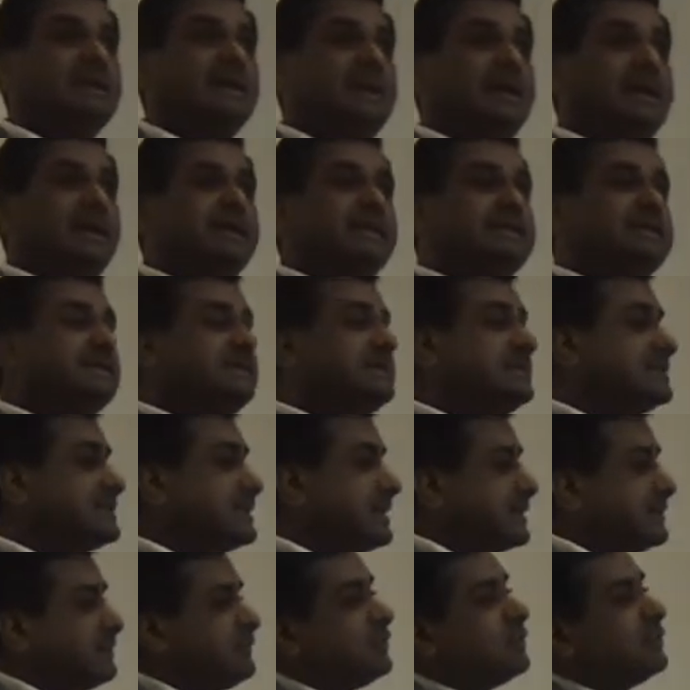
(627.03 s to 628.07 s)
And she
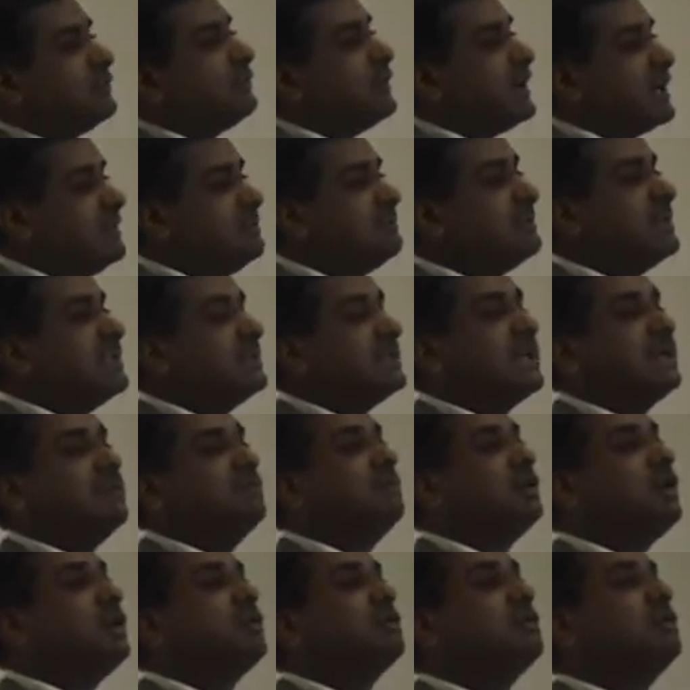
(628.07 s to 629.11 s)
said, for 1 month,
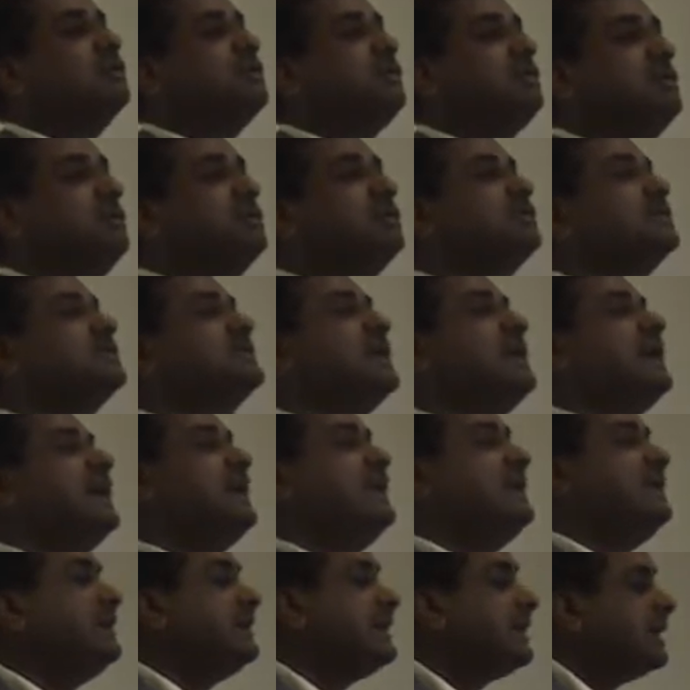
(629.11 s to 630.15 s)
I'm not going to use
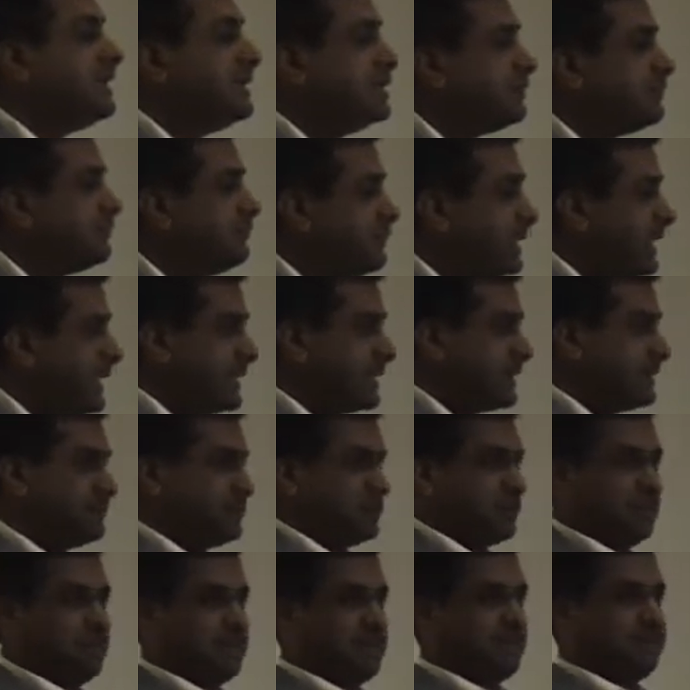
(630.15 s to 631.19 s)
any kind of
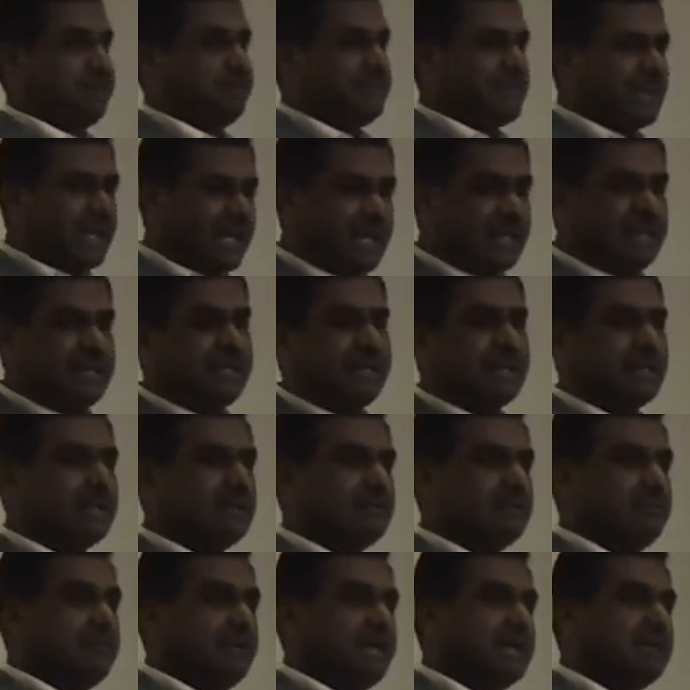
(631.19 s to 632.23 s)
makeup on me. Any kind
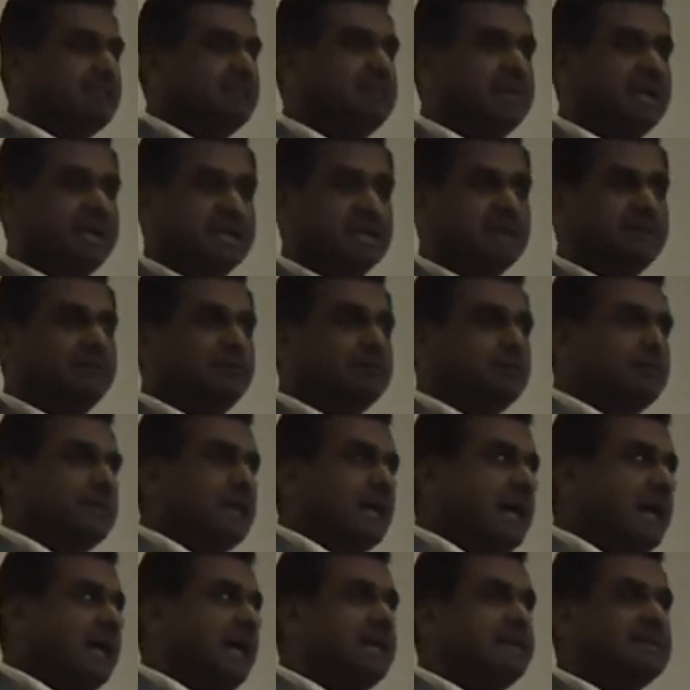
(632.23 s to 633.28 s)
of makeup, nothing for
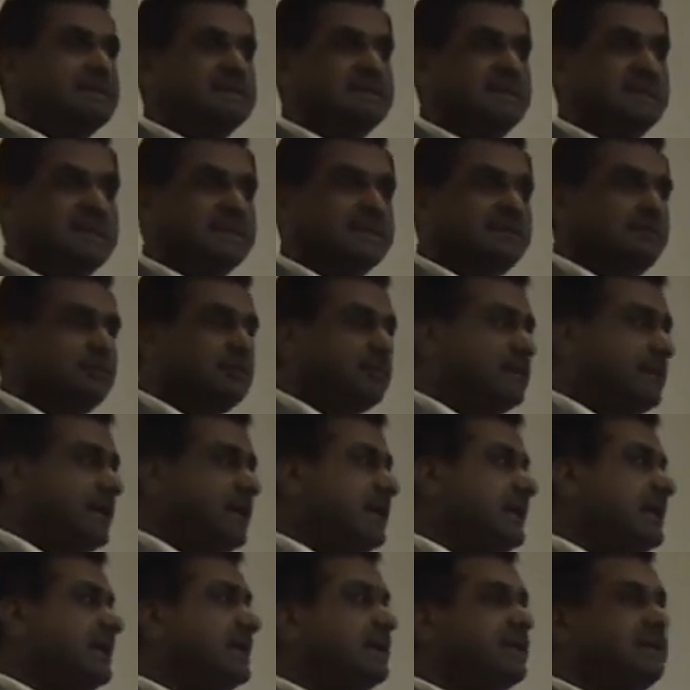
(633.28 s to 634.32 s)
my eyes, nothing for my
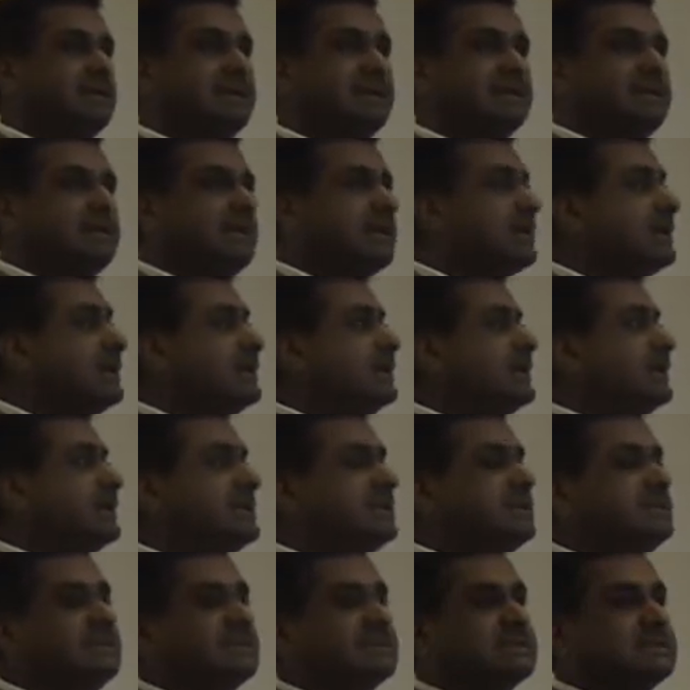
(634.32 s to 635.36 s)
hair, nothing.
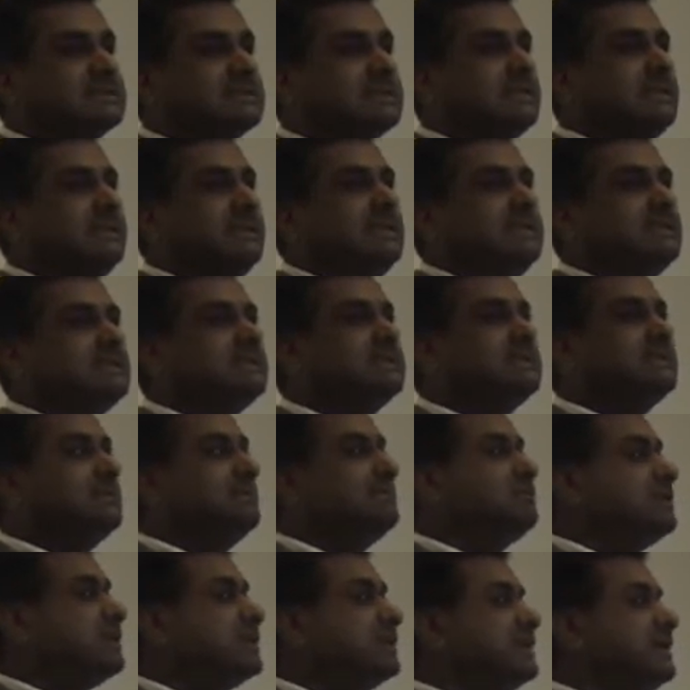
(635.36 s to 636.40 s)
It just clean,
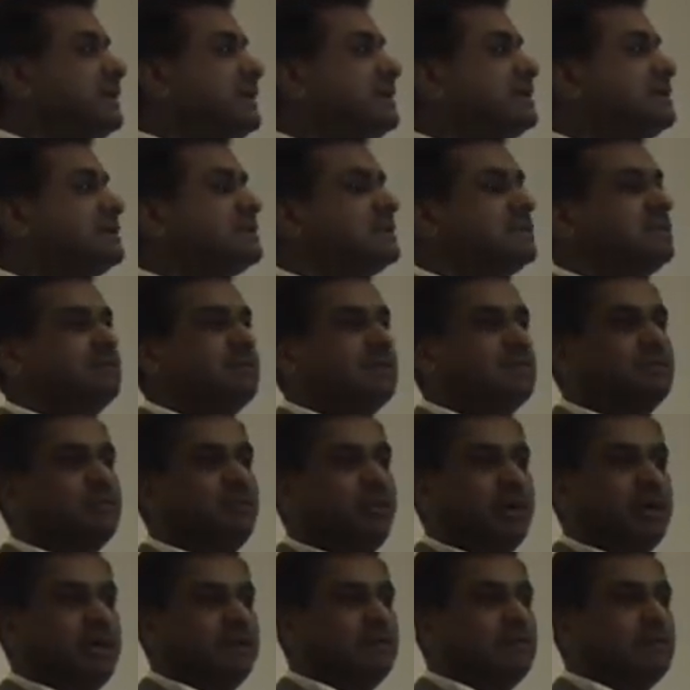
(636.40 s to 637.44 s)
simple things with
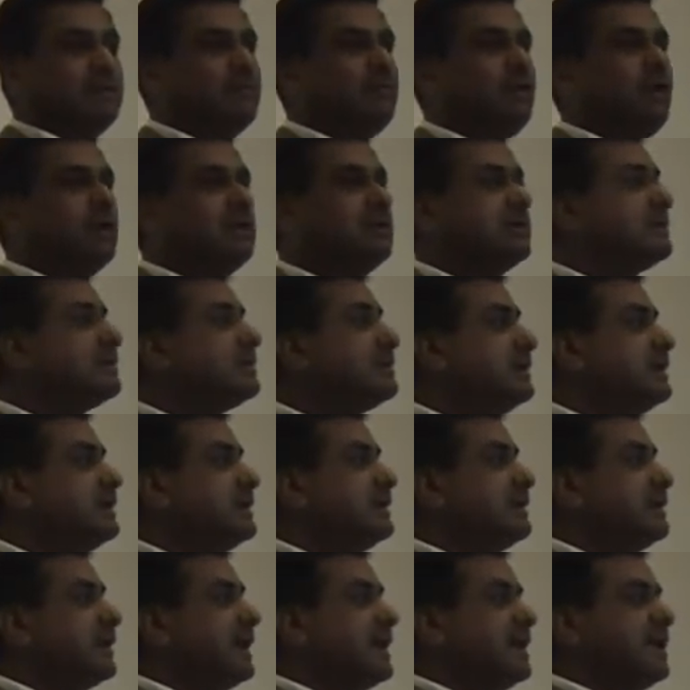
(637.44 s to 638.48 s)
whatever water.
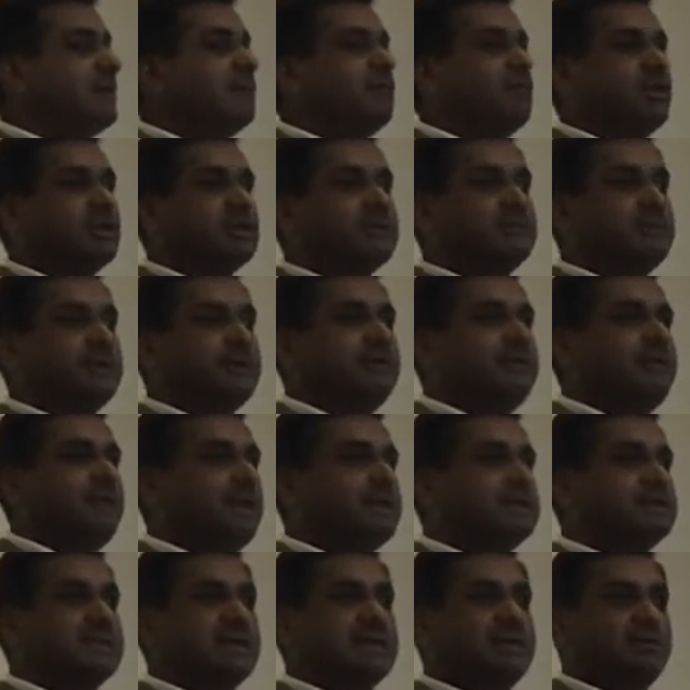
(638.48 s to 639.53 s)
I'll wash my
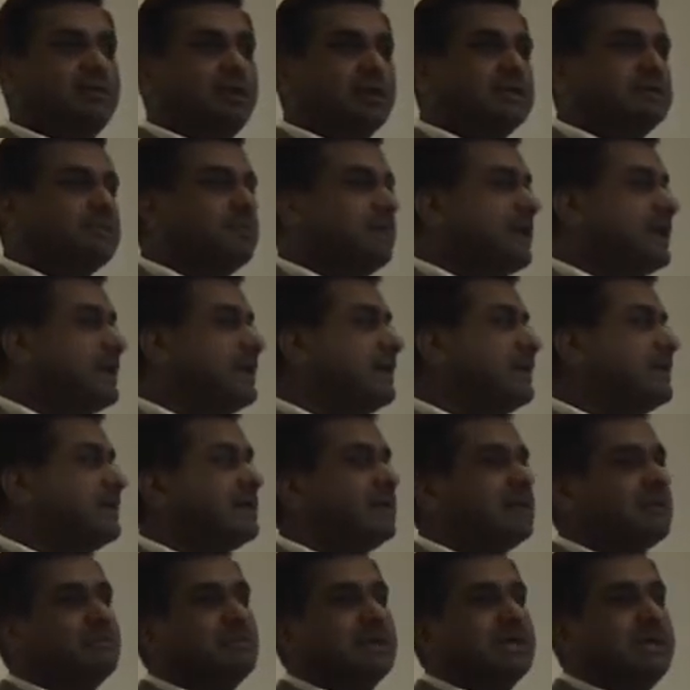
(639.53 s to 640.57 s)
face, I'll wash my
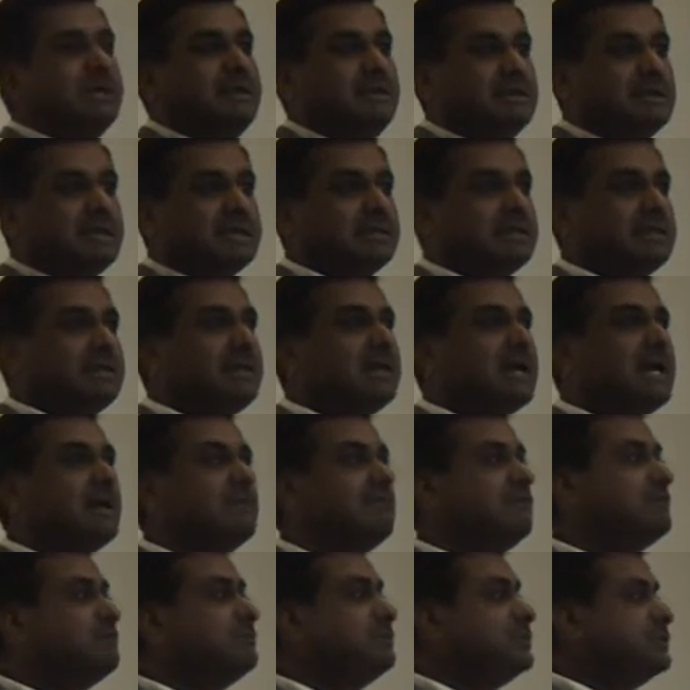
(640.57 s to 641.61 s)
hair, but nothing I
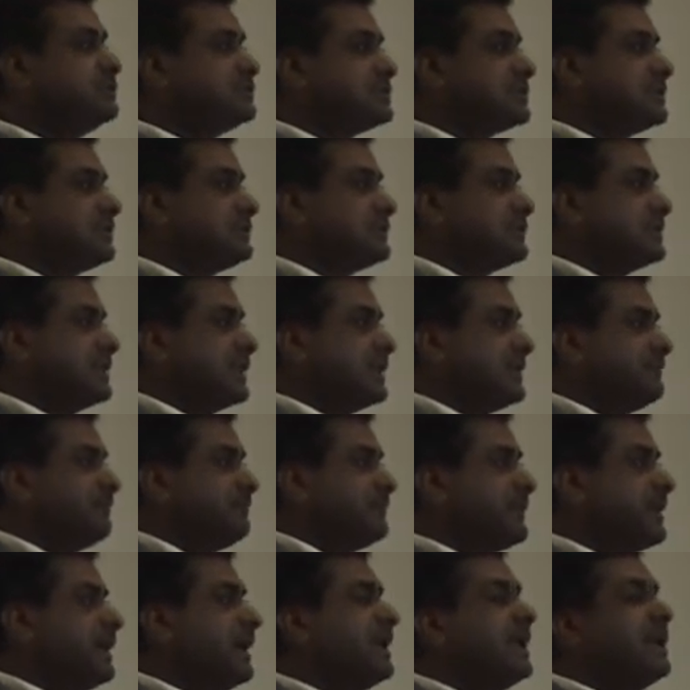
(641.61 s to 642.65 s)
will be using for that.
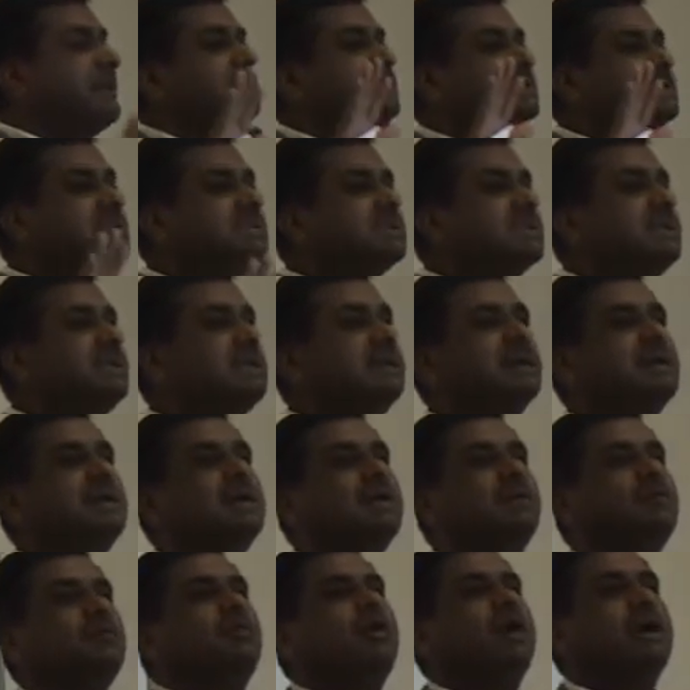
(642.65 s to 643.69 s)
And I will see
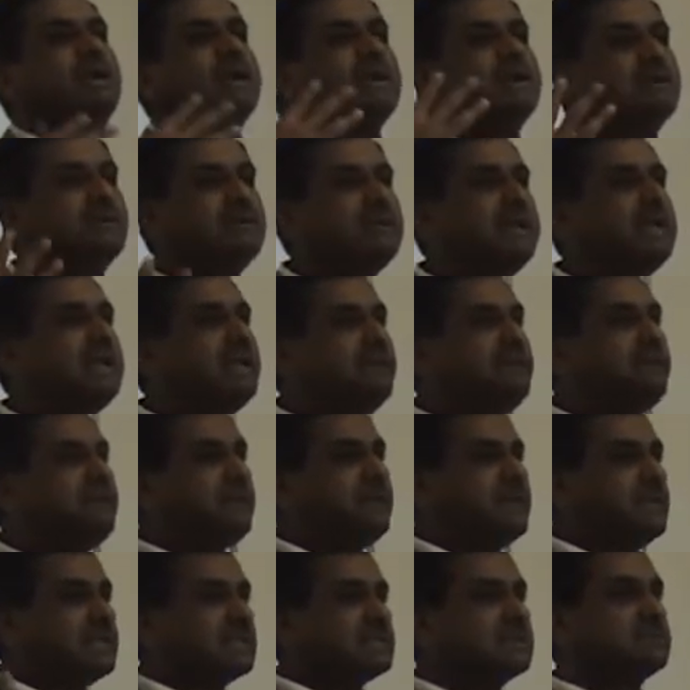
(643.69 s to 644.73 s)
what it really
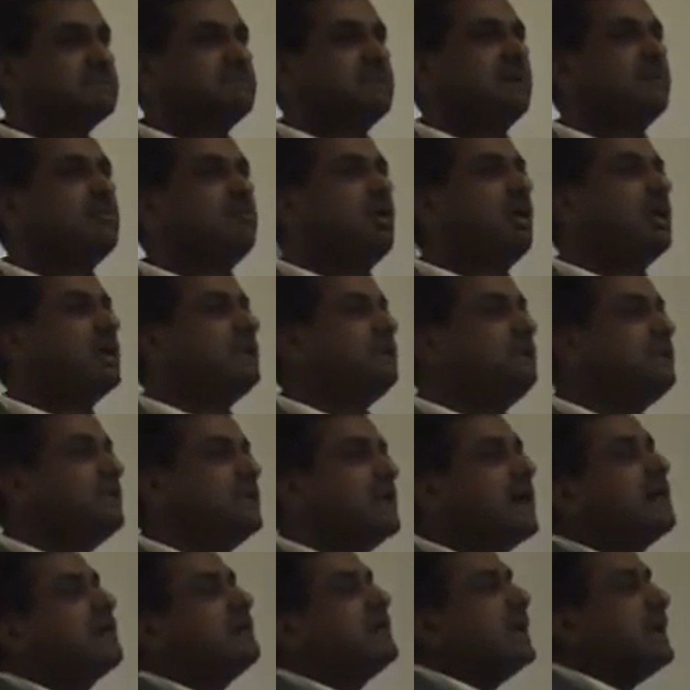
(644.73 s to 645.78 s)
feels my body
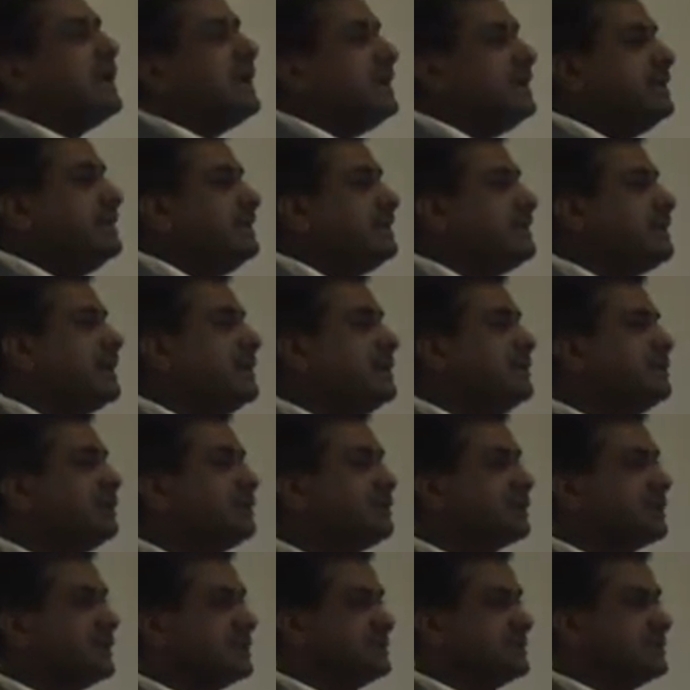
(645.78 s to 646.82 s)
without any kind
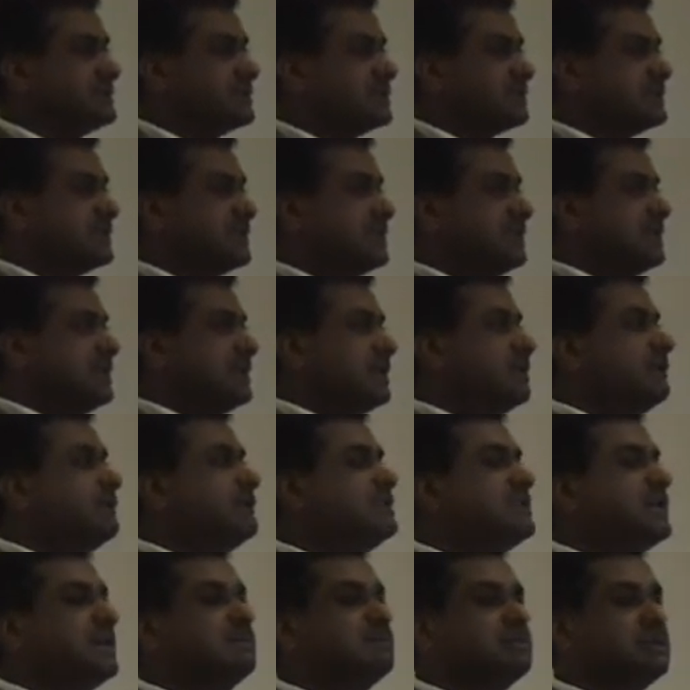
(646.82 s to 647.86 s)
of crutches
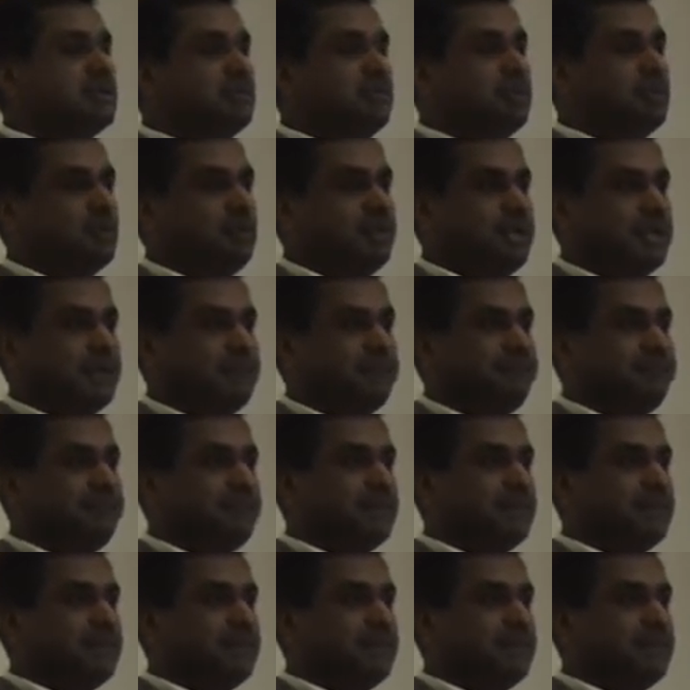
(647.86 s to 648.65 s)
which I'm supporting.